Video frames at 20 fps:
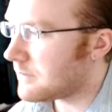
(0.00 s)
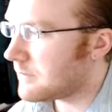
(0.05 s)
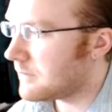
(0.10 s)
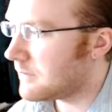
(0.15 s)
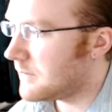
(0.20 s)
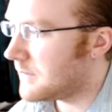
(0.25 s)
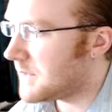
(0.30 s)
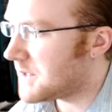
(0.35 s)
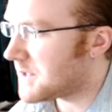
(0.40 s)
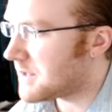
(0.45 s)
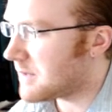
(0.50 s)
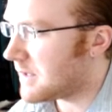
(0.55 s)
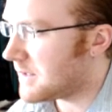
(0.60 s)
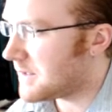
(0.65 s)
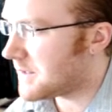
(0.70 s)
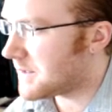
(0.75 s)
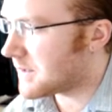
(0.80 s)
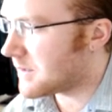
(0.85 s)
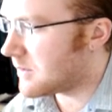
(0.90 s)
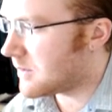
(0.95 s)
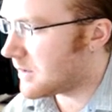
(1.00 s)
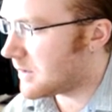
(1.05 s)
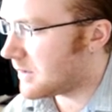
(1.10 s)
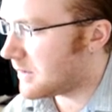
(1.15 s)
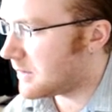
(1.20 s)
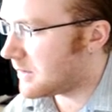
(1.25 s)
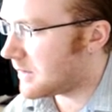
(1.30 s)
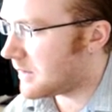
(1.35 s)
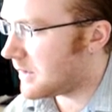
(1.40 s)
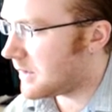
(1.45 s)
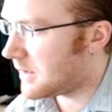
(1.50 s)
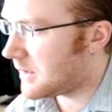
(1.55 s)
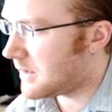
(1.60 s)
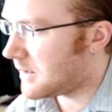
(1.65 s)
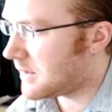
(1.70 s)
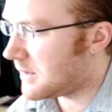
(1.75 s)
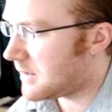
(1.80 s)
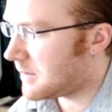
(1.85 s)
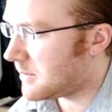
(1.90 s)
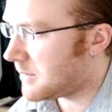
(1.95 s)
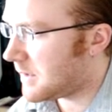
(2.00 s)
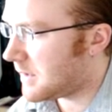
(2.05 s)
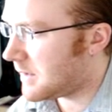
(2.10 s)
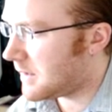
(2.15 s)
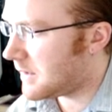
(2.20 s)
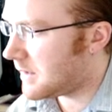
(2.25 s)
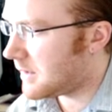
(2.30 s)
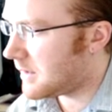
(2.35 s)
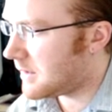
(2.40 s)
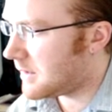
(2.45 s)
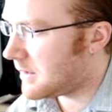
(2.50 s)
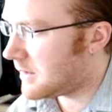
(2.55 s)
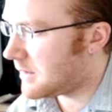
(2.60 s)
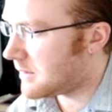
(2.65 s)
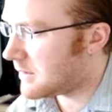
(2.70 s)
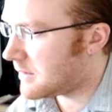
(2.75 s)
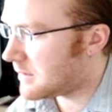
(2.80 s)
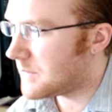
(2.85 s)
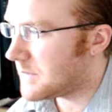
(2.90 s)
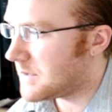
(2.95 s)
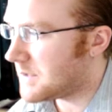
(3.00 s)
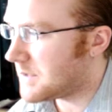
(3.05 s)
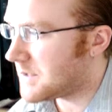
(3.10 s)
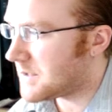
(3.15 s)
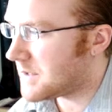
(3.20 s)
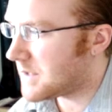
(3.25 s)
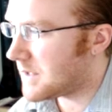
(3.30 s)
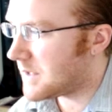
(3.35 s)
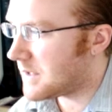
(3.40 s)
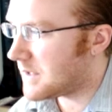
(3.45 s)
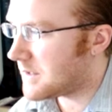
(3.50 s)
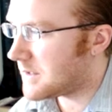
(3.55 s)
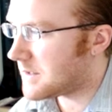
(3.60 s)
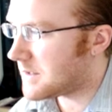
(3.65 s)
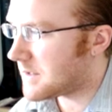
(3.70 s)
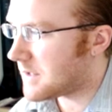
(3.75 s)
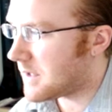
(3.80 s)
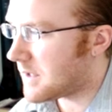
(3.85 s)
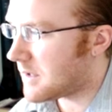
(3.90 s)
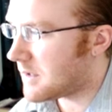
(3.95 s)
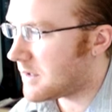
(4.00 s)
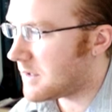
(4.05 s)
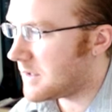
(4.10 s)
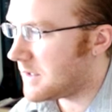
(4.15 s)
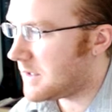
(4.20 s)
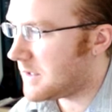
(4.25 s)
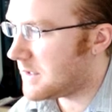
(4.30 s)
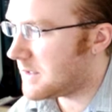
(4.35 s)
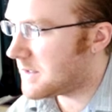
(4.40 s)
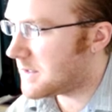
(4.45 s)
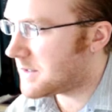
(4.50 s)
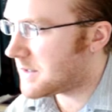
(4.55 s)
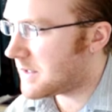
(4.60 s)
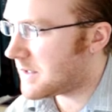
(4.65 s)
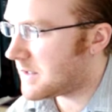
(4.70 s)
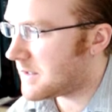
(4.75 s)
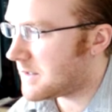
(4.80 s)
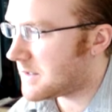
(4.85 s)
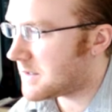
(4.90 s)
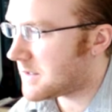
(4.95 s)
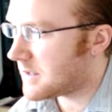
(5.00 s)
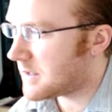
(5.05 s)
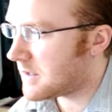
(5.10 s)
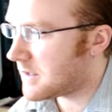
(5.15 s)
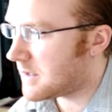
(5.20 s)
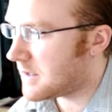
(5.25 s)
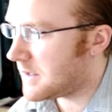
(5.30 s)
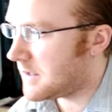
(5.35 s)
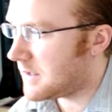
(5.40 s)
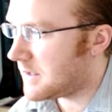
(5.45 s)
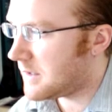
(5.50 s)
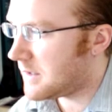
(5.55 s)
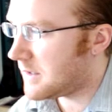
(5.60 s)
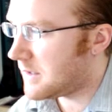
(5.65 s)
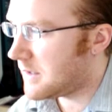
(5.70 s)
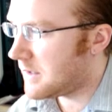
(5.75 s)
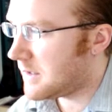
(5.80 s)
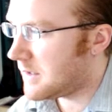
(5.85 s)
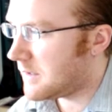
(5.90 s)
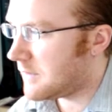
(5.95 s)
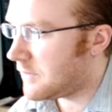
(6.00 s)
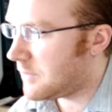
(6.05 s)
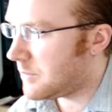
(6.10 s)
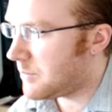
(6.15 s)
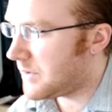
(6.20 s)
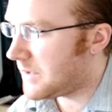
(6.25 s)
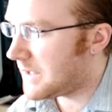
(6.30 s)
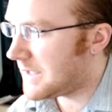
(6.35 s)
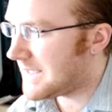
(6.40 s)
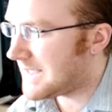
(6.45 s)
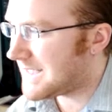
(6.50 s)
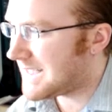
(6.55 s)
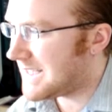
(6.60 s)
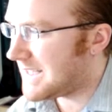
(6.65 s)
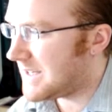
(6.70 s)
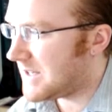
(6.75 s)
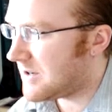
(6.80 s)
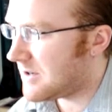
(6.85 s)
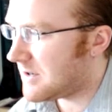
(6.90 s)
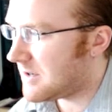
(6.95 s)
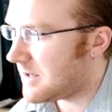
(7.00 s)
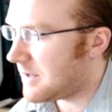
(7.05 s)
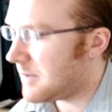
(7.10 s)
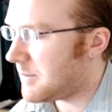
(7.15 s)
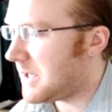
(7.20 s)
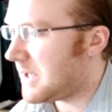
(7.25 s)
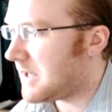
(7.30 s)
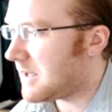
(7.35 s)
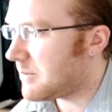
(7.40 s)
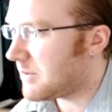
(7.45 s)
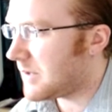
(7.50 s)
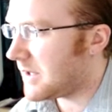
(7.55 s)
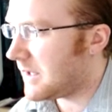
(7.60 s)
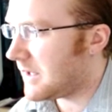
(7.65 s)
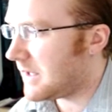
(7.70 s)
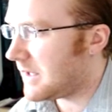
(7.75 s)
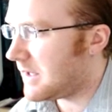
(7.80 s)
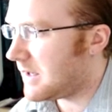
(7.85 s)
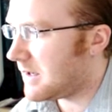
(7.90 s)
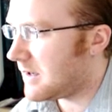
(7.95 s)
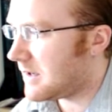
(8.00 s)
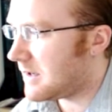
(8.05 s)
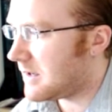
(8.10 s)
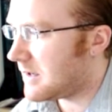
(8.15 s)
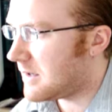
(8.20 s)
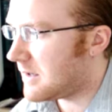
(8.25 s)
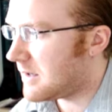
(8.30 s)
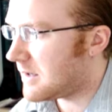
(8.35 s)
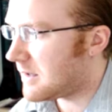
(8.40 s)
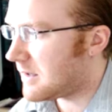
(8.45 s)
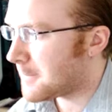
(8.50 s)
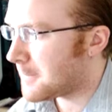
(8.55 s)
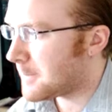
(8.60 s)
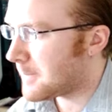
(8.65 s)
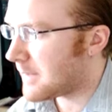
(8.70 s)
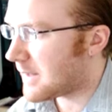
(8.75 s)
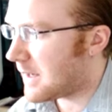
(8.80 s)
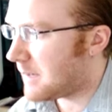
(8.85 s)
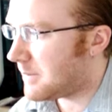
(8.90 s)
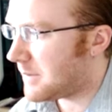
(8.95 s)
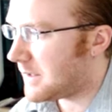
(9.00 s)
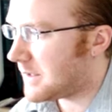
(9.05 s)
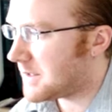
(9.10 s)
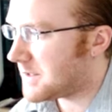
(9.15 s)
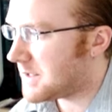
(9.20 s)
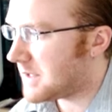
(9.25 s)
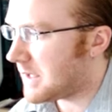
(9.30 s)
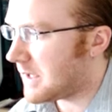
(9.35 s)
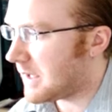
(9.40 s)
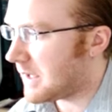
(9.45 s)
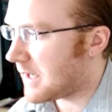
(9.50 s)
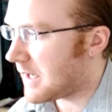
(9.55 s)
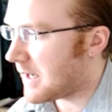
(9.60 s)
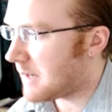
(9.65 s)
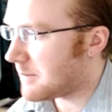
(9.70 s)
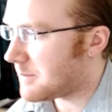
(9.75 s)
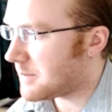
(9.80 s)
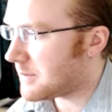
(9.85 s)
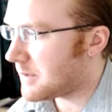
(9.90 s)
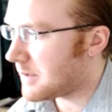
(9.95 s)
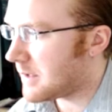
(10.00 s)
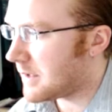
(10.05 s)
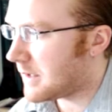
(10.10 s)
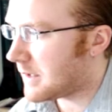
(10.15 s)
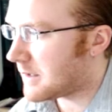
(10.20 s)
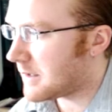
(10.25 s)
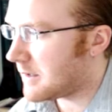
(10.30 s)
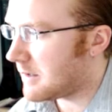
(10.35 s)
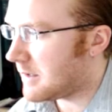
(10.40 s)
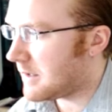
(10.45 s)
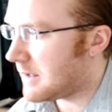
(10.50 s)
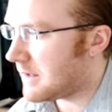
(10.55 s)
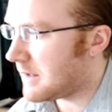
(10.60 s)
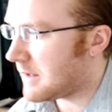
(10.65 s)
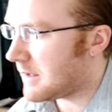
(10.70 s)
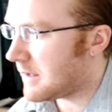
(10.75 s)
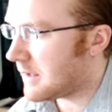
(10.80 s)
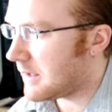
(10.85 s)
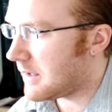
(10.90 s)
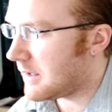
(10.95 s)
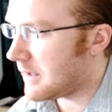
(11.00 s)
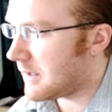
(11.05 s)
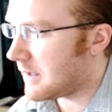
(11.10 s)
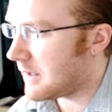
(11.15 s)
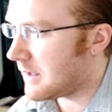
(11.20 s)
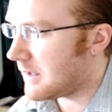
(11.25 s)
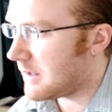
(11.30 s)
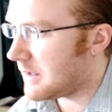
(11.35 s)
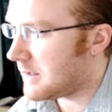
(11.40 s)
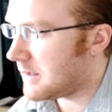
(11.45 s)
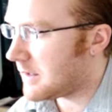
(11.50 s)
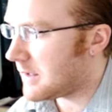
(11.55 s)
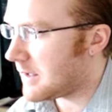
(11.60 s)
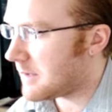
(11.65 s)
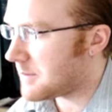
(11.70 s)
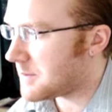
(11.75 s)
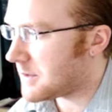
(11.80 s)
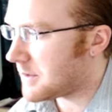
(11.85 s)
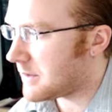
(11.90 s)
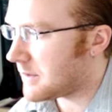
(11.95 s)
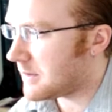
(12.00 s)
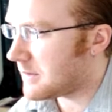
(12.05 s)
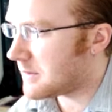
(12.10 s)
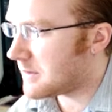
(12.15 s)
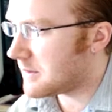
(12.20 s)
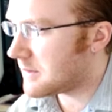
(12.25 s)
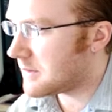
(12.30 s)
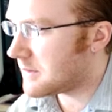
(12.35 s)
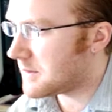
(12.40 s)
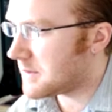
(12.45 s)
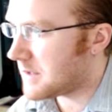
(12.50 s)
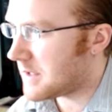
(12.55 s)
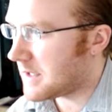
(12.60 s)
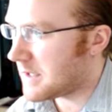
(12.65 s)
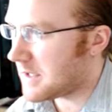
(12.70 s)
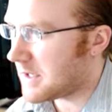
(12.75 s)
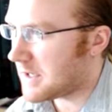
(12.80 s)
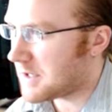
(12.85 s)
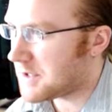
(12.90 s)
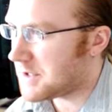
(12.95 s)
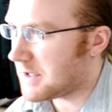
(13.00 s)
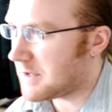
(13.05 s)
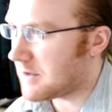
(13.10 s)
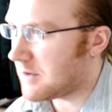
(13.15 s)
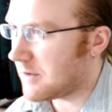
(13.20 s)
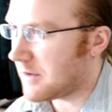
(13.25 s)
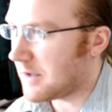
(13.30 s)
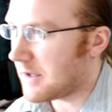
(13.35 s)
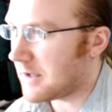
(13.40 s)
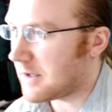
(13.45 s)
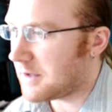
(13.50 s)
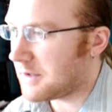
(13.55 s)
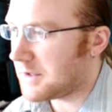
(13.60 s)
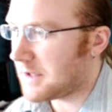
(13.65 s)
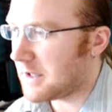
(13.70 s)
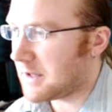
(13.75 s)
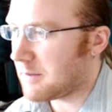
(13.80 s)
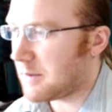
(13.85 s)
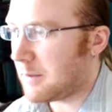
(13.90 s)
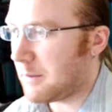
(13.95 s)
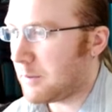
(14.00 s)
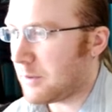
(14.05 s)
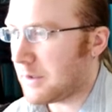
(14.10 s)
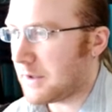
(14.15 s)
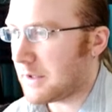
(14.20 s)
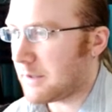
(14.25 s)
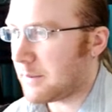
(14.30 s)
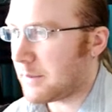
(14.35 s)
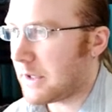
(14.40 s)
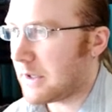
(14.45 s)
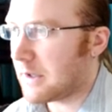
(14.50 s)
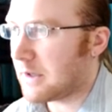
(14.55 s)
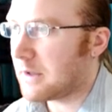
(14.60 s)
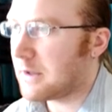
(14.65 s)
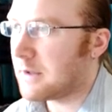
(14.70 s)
This threatens this corner. And then descend Atari, descend Atari. If he plays here, I mean, he can play here. I play this, he can connect underneath, and then I need to capture. So I can actually ignore that. I'll take the big point up here.